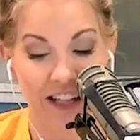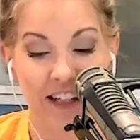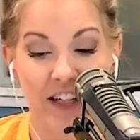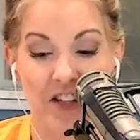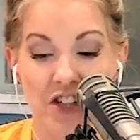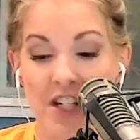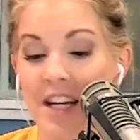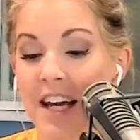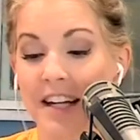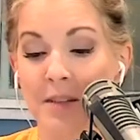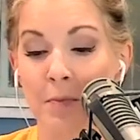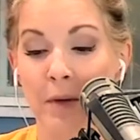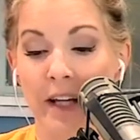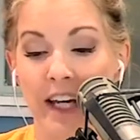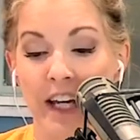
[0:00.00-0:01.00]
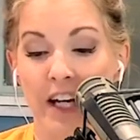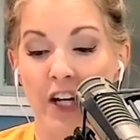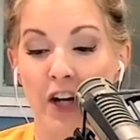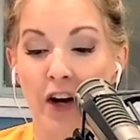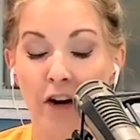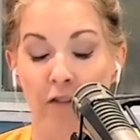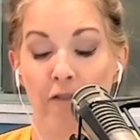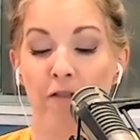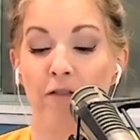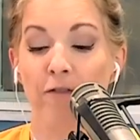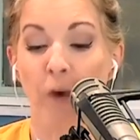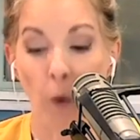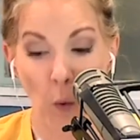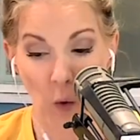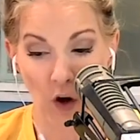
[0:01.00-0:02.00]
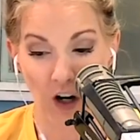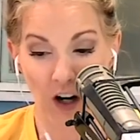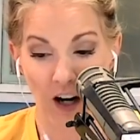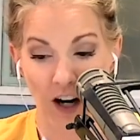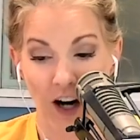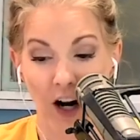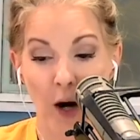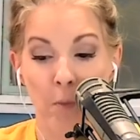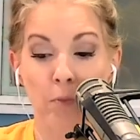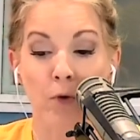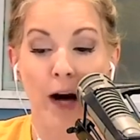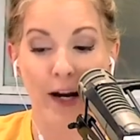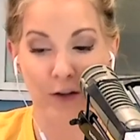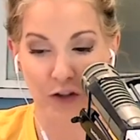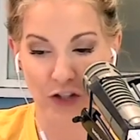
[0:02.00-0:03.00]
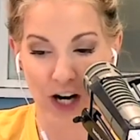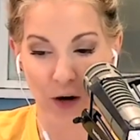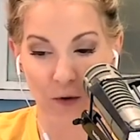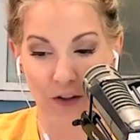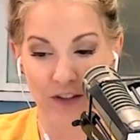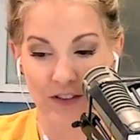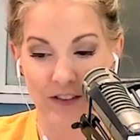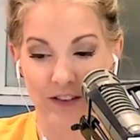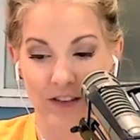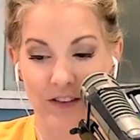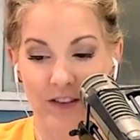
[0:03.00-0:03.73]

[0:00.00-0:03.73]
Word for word: that she has planned 4 bridal showers.